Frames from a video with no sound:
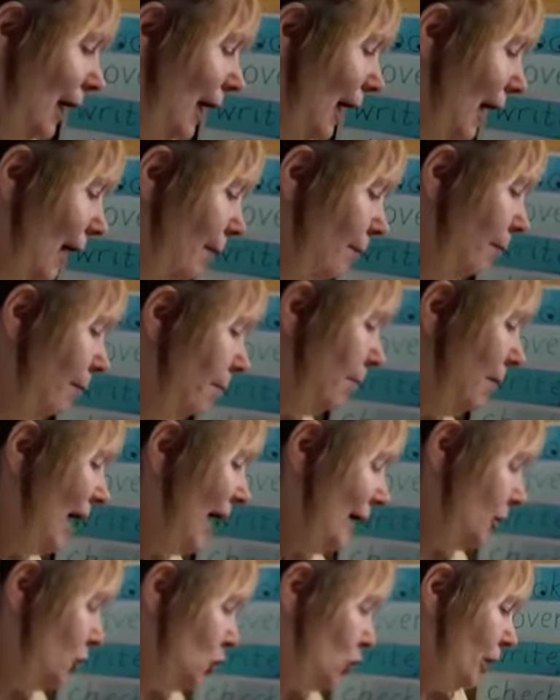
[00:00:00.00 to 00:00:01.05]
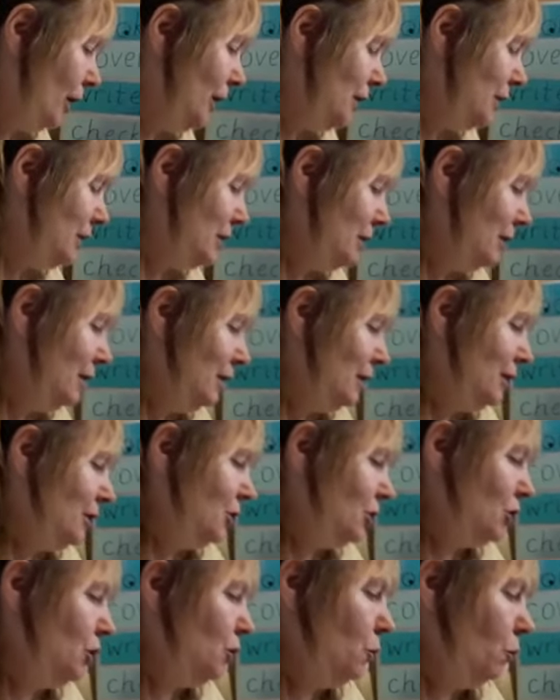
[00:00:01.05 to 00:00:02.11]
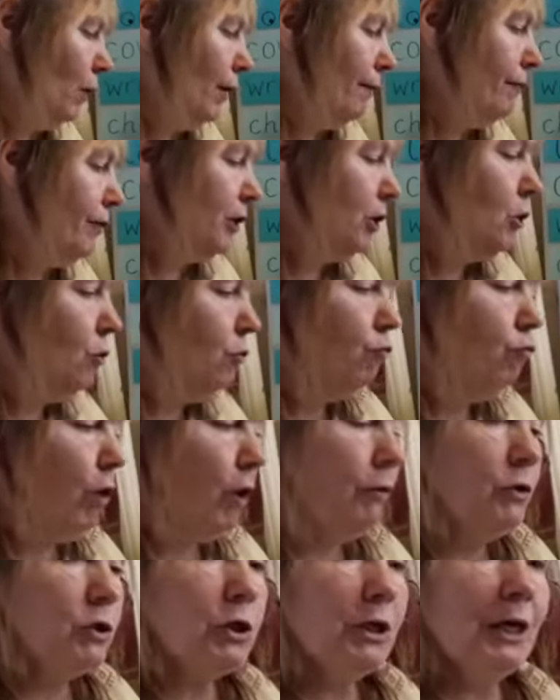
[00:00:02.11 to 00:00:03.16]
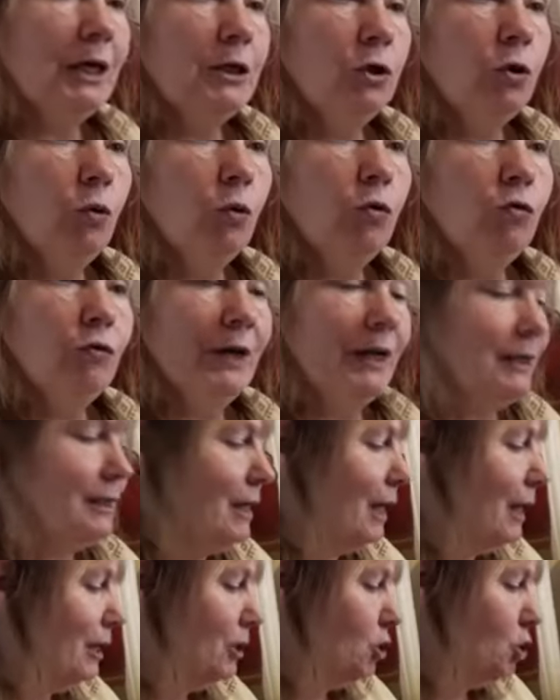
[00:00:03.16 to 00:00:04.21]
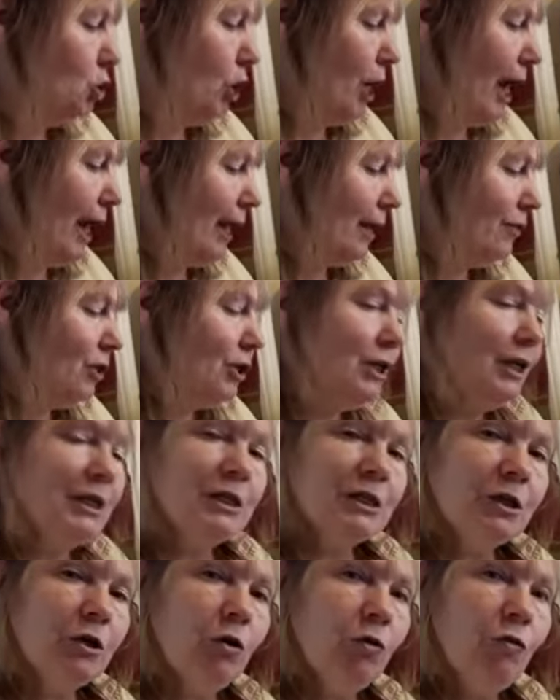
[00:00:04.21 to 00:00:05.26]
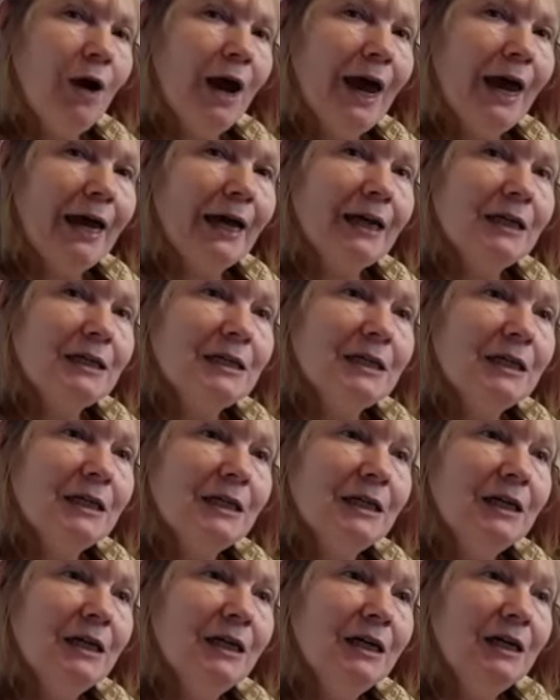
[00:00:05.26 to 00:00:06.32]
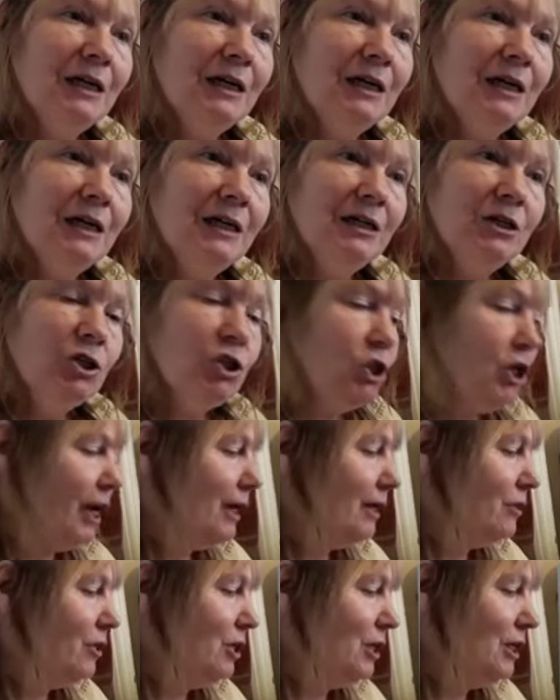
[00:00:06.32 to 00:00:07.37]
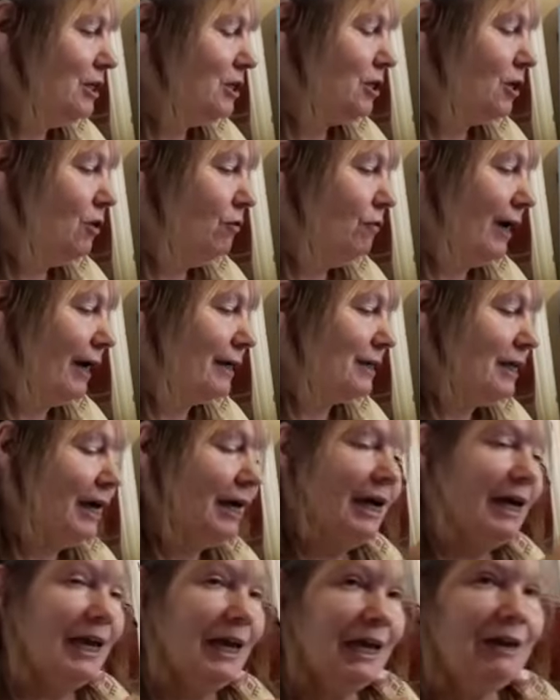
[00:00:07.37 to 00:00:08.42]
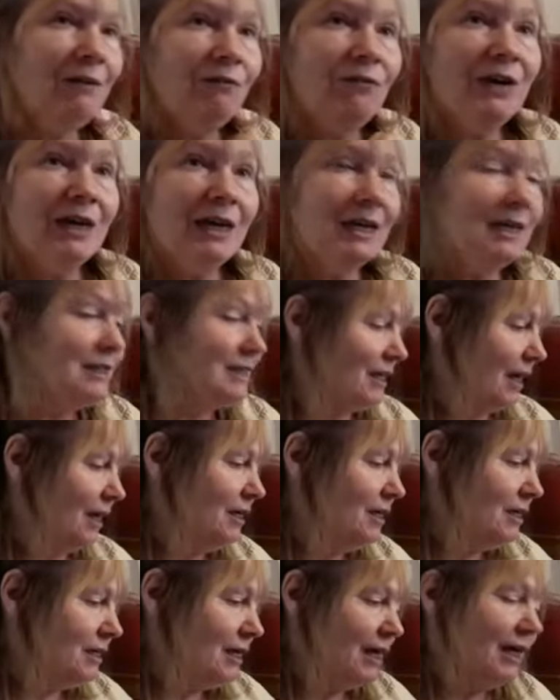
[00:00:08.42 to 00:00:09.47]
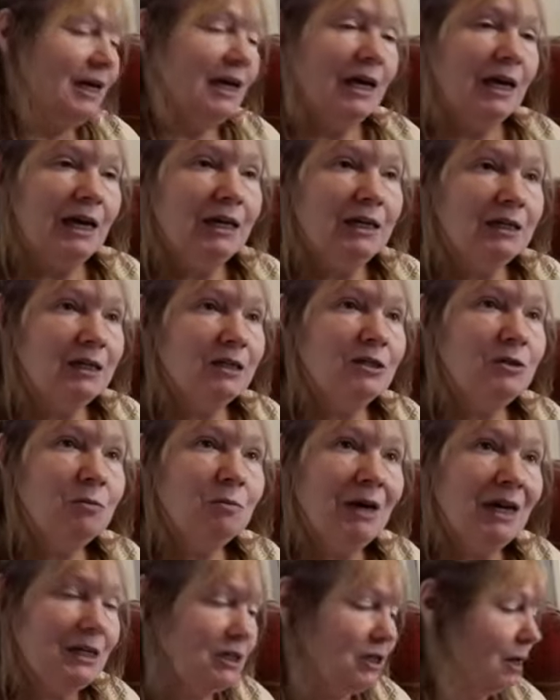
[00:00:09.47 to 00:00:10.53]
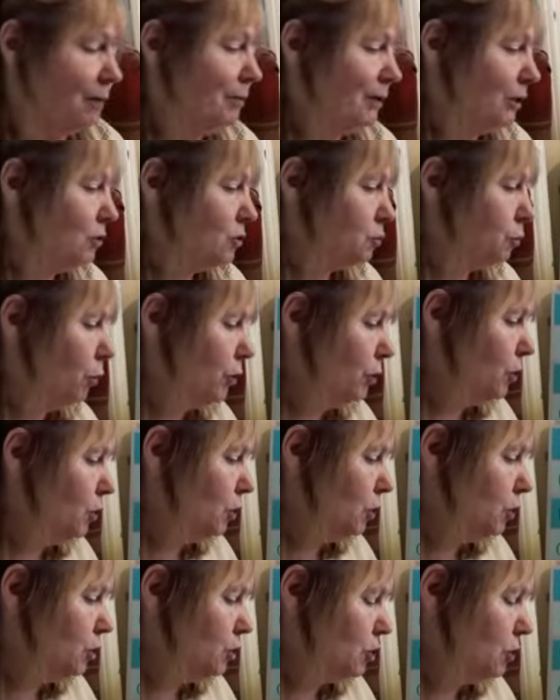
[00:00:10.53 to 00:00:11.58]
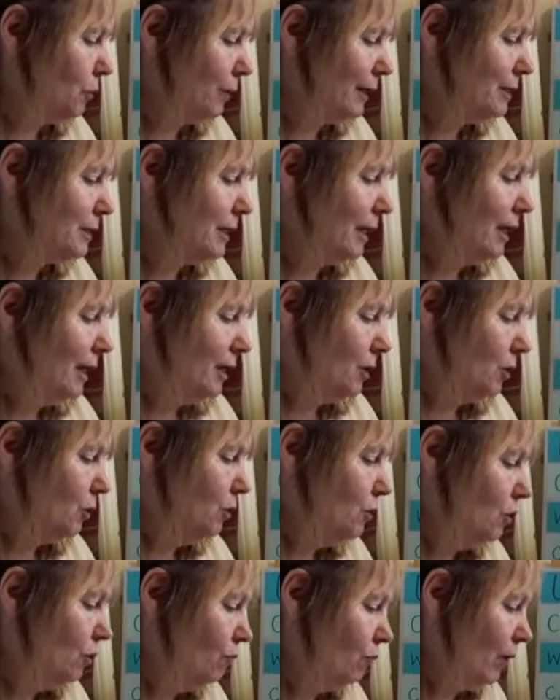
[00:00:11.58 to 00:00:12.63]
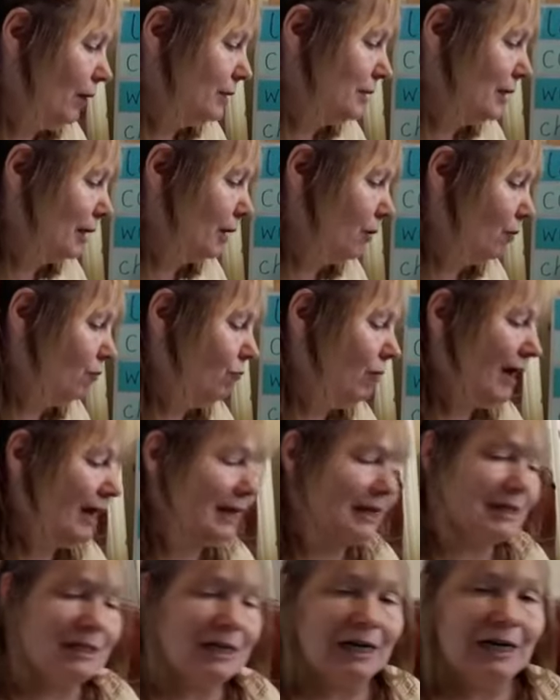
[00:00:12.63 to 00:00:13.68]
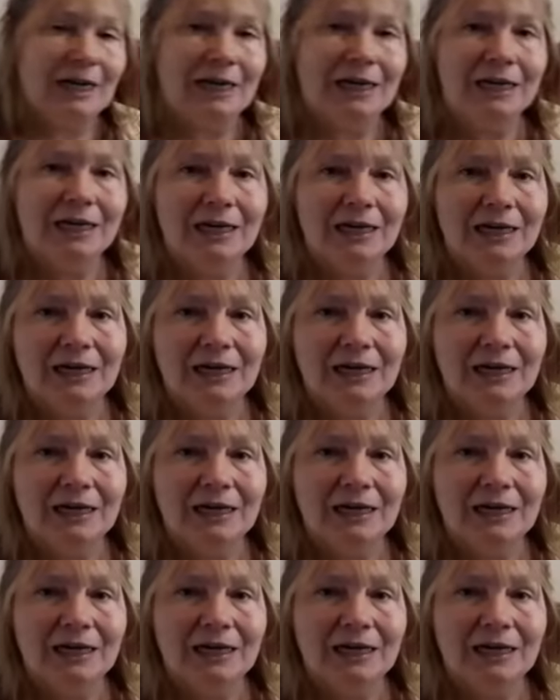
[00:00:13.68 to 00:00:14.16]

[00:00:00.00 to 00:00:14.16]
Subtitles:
and match it to the one that you wrote in your grid. Check that it's correct. Check that it's correct. If it isn't, it doesn't matter, because what you can do is you can write it correctly